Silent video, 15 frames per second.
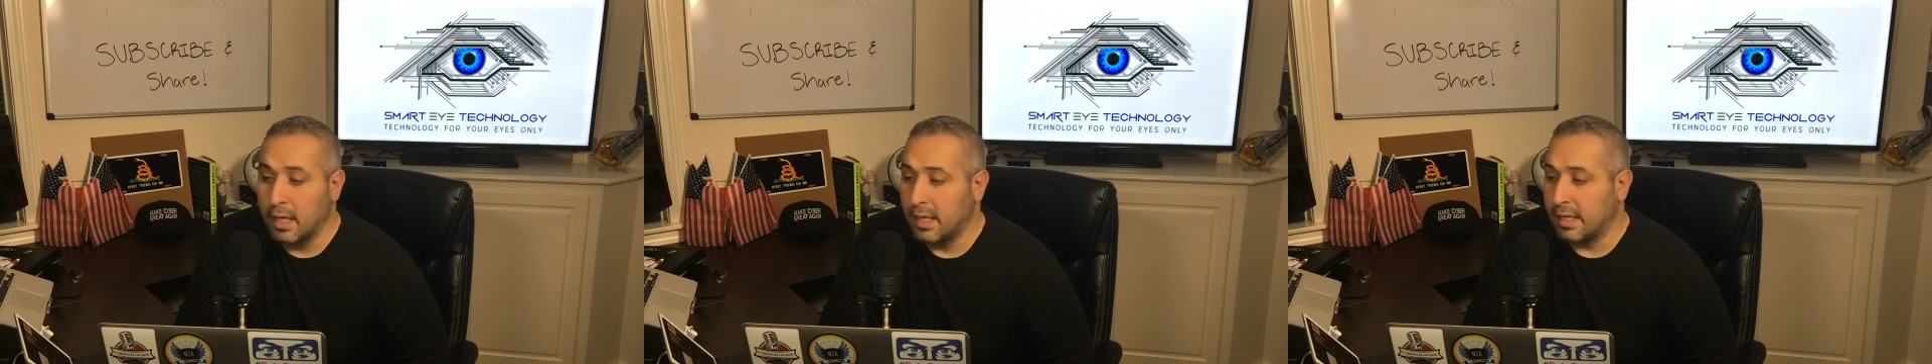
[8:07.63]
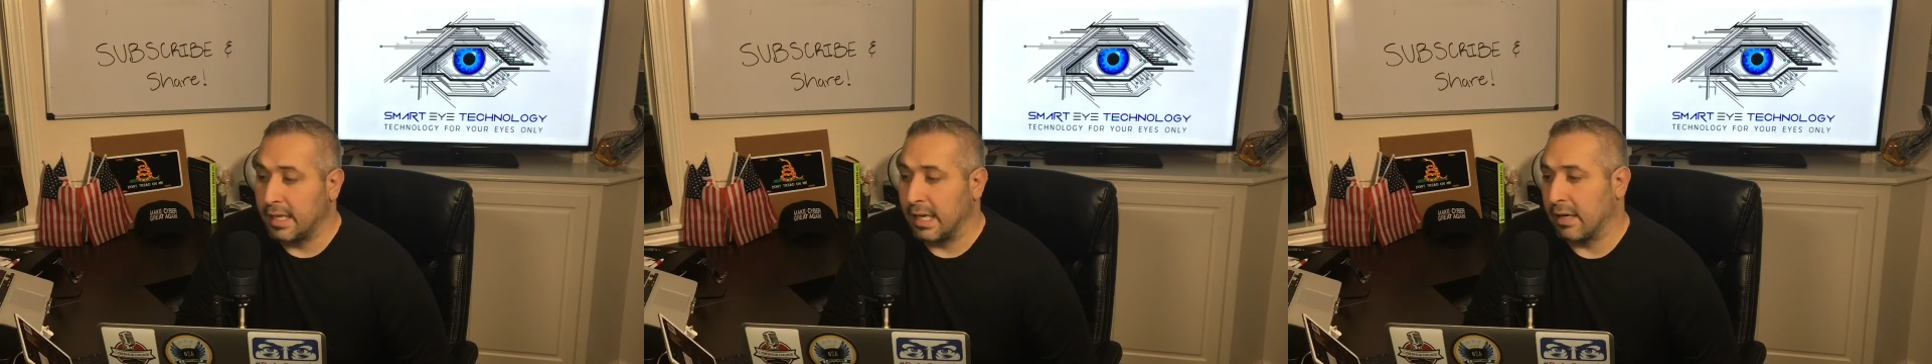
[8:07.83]

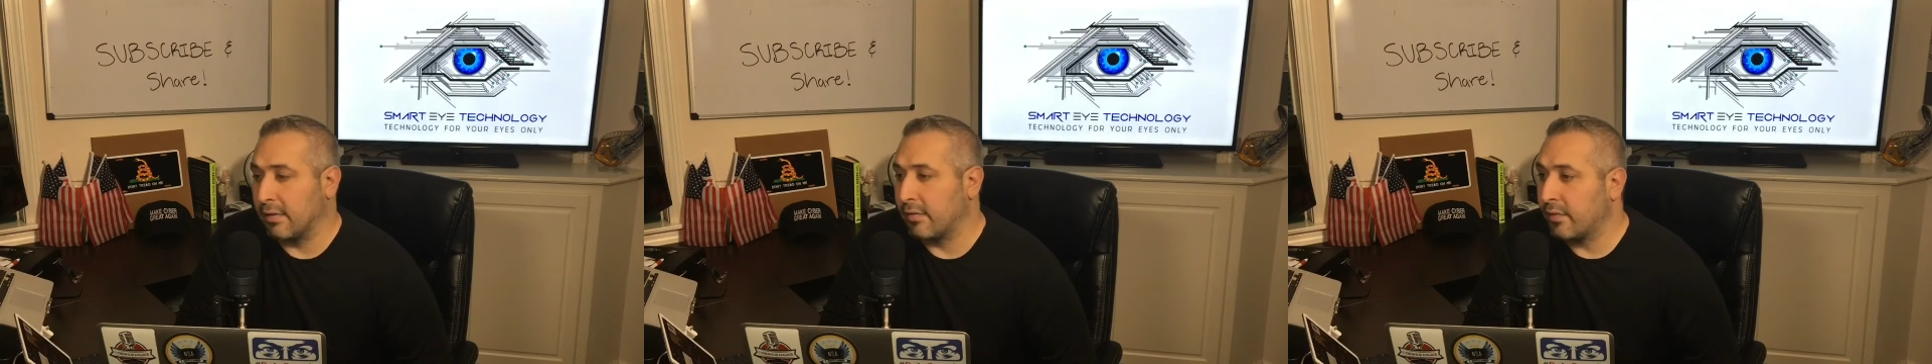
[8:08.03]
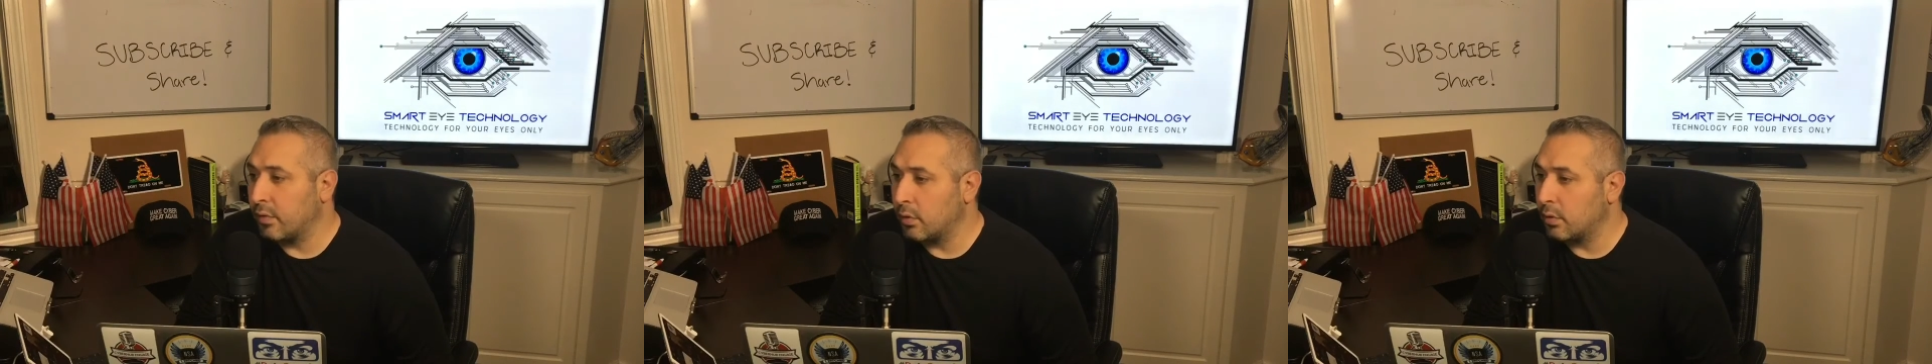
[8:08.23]
get
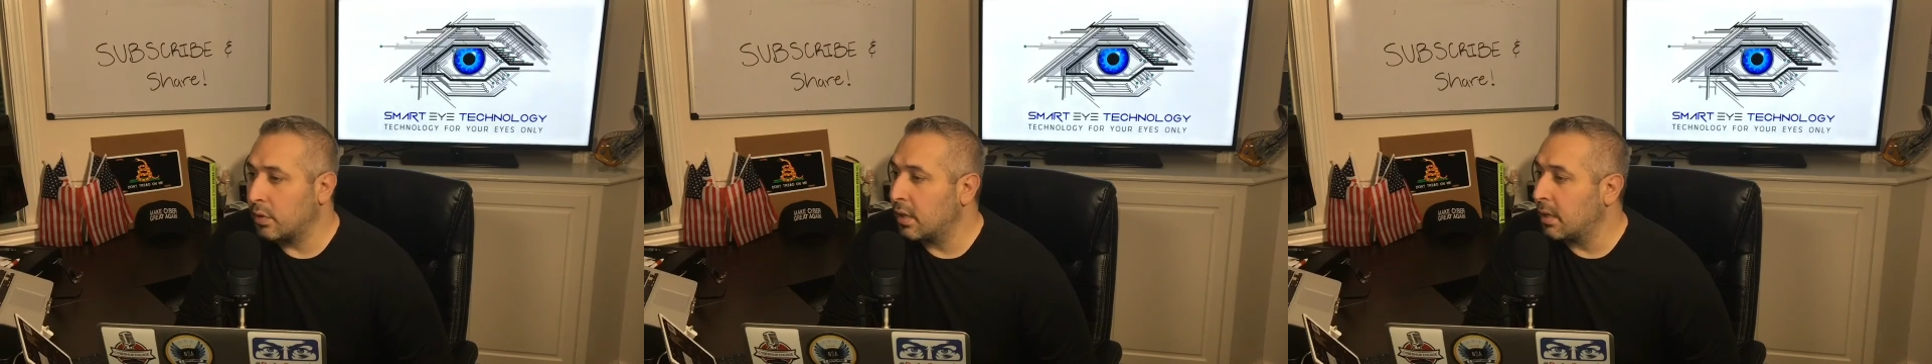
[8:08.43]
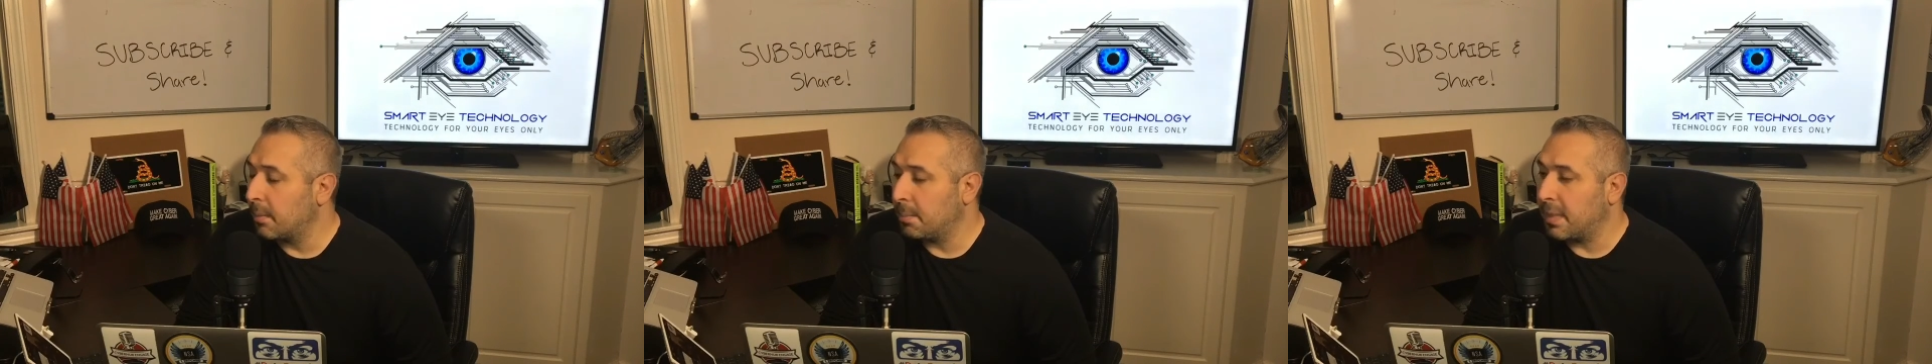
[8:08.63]
food,
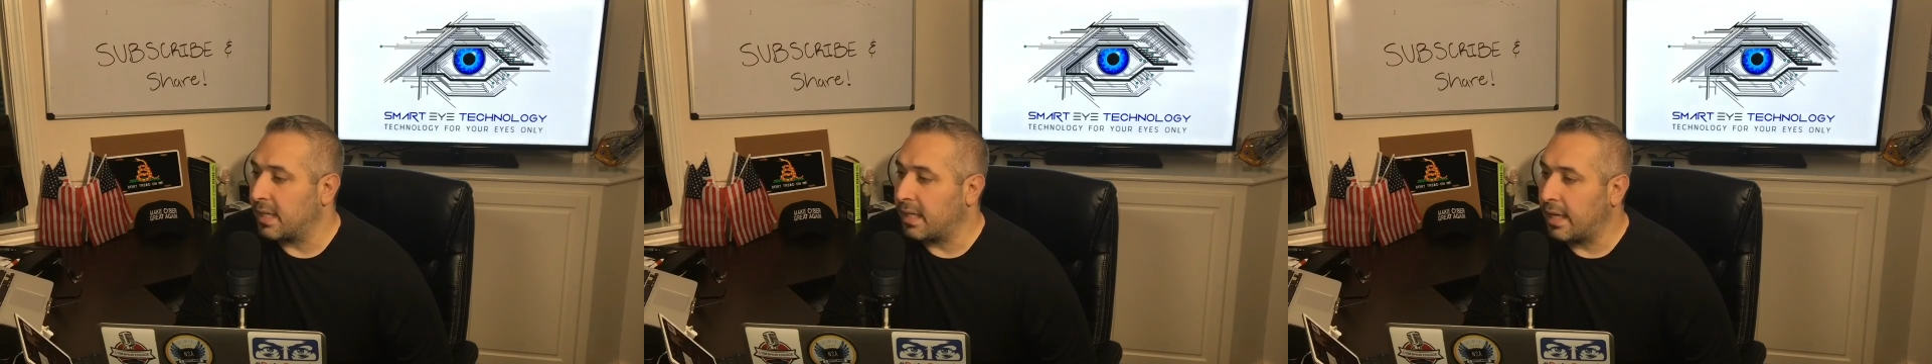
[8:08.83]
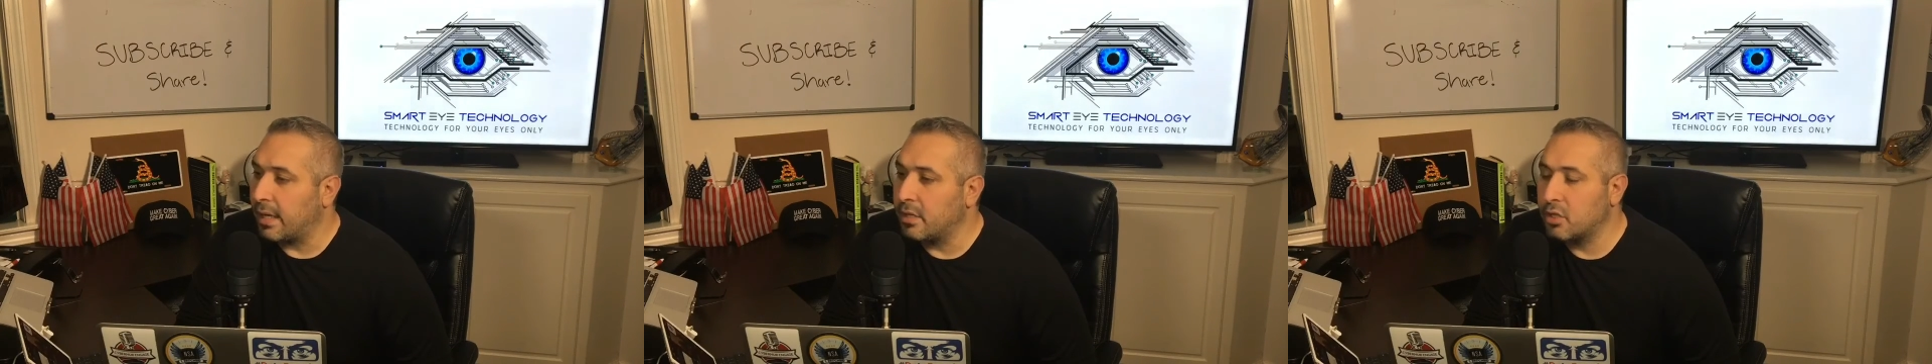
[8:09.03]

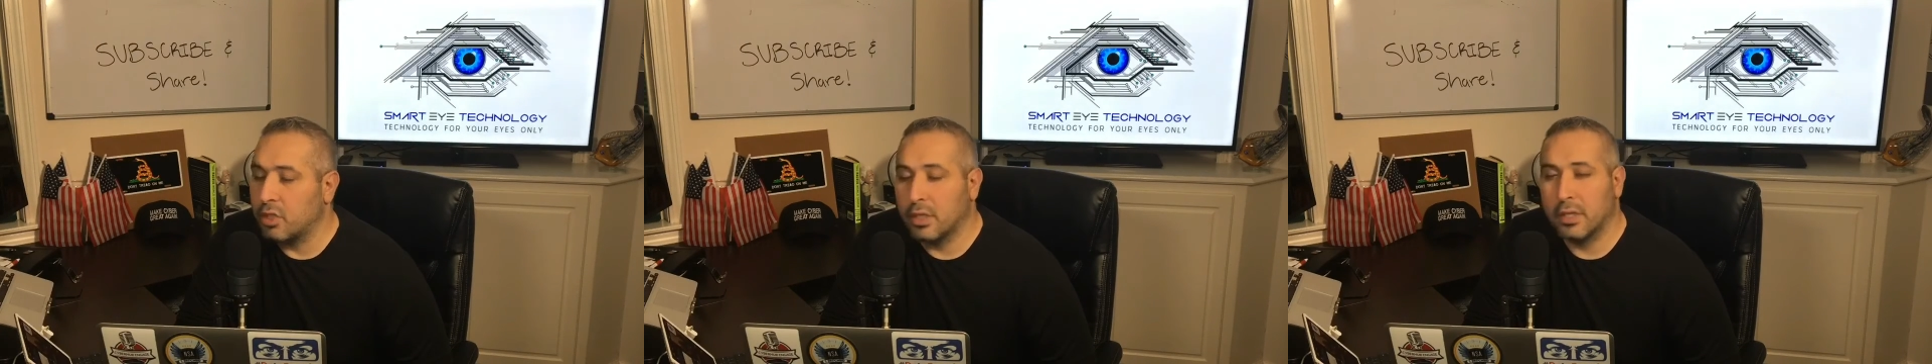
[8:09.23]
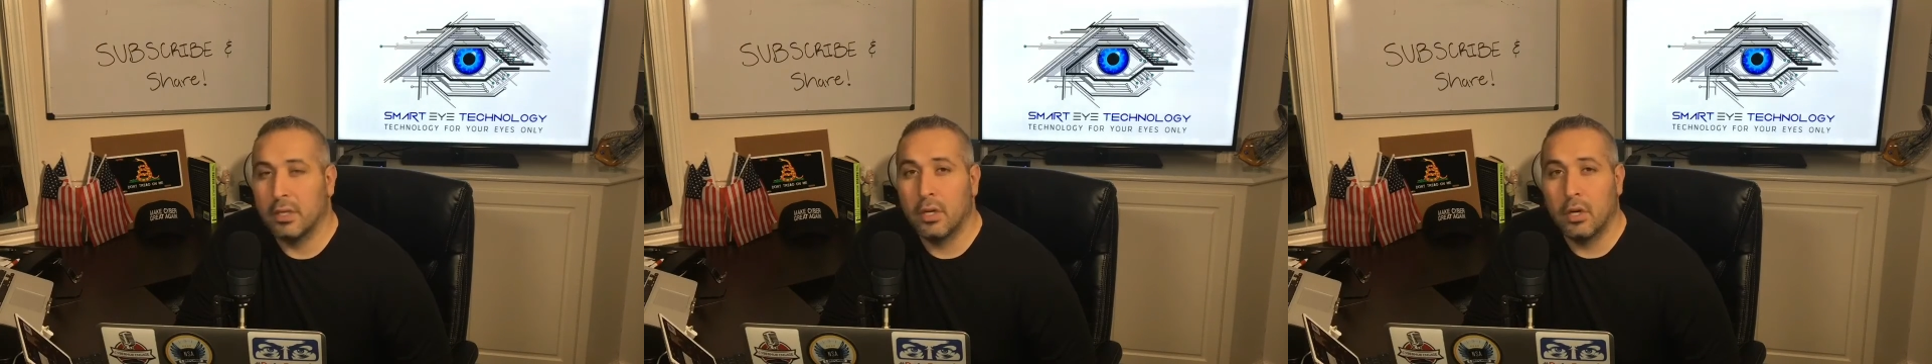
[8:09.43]
medication,